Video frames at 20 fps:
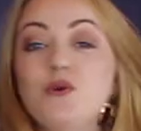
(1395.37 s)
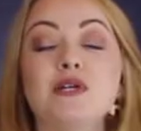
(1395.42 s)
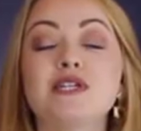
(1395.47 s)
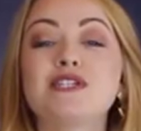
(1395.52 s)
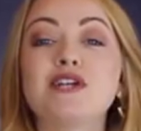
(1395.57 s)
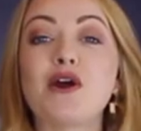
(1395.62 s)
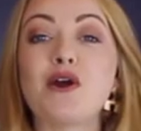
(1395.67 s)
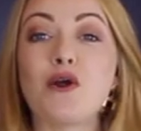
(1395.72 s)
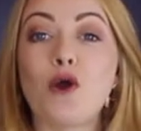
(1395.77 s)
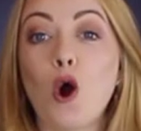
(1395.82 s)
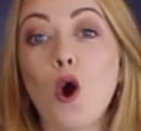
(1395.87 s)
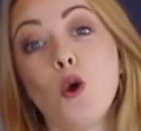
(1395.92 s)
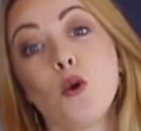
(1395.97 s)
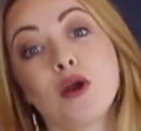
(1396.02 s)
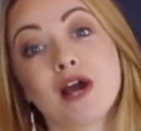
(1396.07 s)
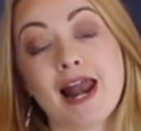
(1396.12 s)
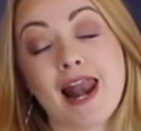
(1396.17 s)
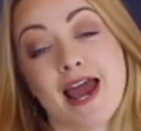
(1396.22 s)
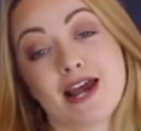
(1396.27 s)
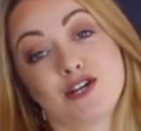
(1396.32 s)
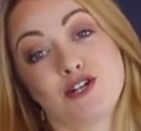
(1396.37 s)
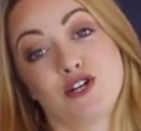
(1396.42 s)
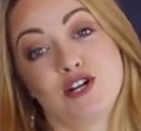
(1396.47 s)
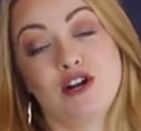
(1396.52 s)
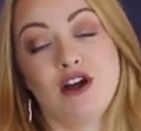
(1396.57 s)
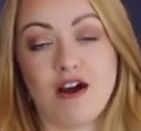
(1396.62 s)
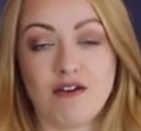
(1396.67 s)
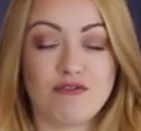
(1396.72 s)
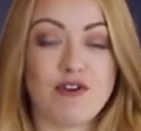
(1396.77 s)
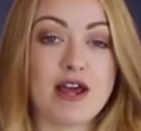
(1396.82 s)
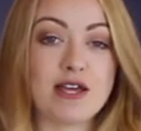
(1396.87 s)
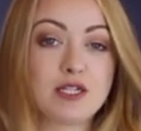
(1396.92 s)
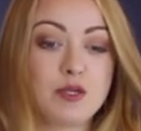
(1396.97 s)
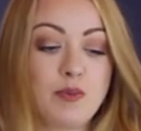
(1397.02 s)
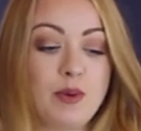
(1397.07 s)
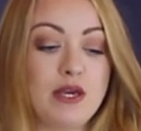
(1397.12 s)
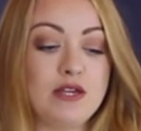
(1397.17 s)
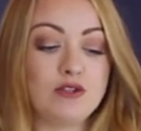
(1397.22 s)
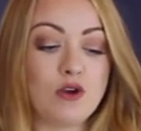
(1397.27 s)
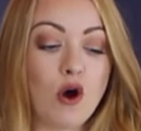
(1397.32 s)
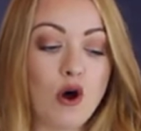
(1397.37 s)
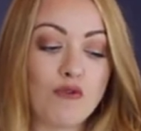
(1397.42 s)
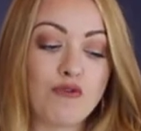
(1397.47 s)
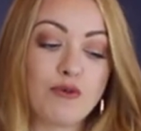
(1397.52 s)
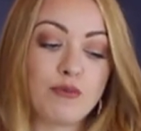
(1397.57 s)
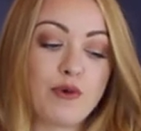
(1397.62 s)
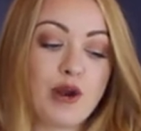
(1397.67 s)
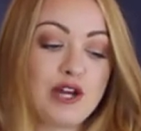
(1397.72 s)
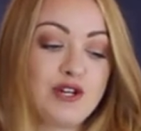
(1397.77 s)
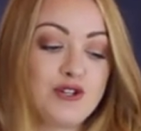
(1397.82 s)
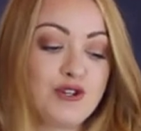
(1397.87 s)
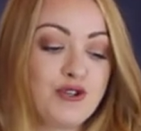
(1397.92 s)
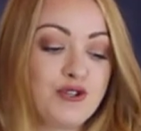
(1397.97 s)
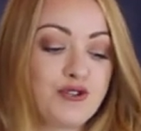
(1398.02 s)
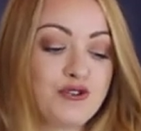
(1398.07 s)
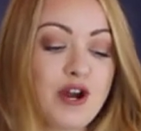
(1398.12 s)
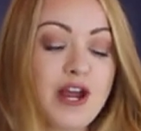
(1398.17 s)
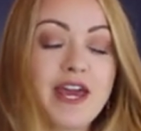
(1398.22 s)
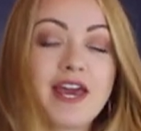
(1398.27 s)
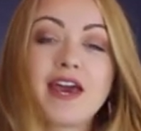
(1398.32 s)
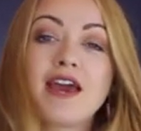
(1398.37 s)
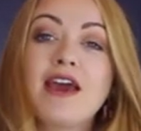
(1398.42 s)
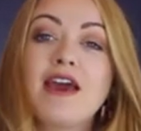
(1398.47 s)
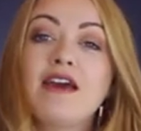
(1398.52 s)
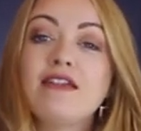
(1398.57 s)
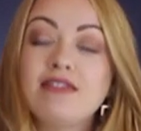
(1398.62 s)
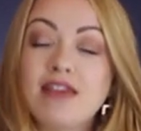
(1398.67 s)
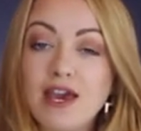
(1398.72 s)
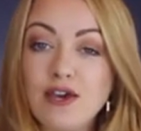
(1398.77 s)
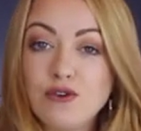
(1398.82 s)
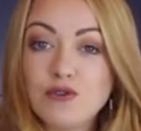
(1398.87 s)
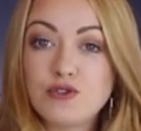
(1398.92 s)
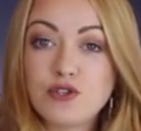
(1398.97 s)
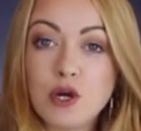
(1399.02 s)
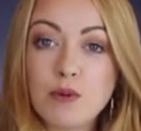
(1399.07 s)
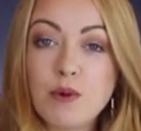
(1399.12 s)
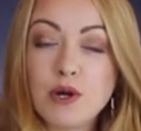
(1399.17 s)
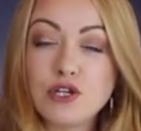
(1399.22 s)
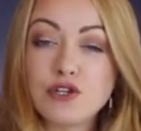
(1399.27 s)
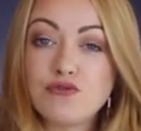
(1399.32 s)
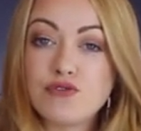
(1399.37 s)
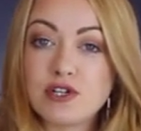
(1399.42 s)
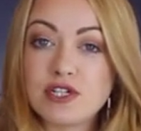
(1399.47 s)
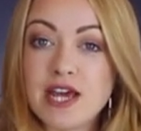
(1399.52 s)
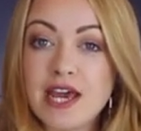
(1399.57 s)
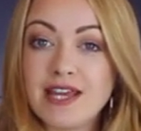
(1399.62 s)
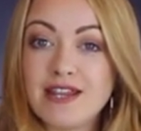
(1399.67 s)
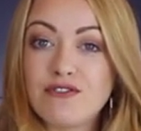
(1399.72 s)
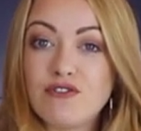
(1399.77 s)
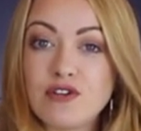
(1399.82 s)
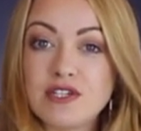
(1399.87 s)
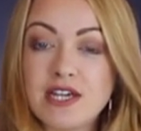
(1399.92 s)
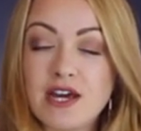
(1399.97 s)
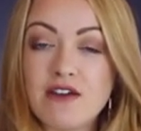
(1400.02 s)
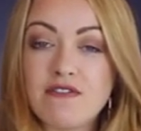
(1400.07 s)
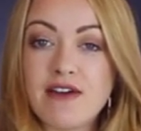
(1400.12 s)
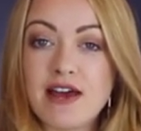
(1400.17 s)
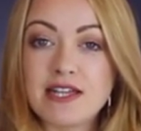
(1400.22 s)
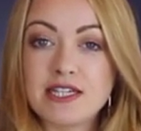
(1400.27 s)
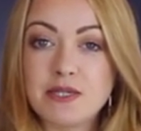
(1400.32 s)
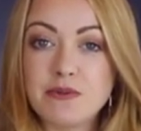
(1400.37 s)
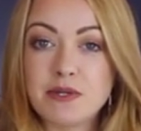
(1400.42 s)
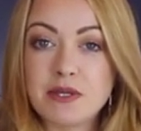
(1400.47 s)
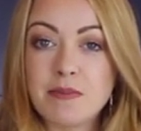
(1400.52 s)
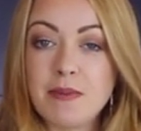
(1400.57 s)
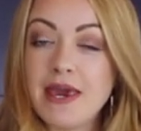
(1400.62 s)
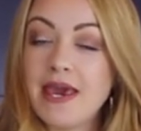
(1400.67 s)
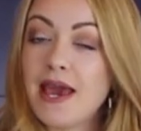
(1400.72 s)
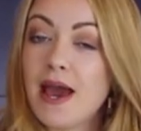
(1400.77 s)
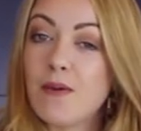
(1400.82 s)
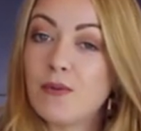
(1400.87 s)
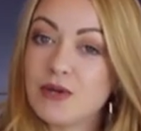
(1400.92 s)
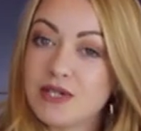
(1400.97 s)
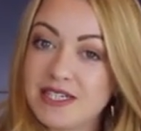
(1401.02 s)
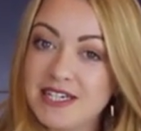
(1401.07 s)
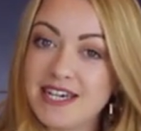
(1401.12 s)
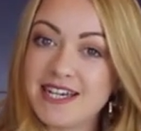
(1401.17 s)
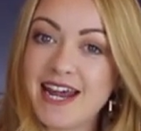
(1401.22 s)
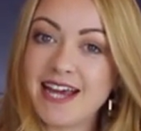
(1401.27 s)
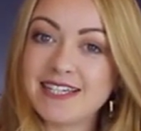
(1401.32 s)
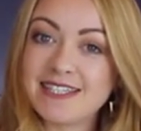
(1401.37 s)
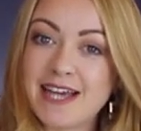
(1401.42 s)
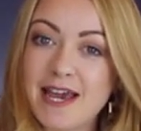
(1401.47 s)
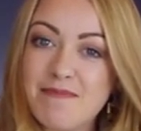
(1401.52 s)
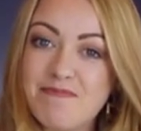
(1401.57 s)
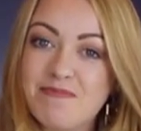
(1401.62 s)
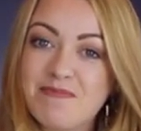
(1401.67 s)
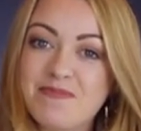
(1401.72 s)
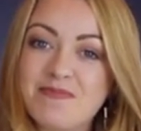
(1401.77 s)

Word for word: can start your whole collection of recipes all from Raise Your Drink. Thank you so much for taking the fuss out of fancy with me, and we'll see you next time.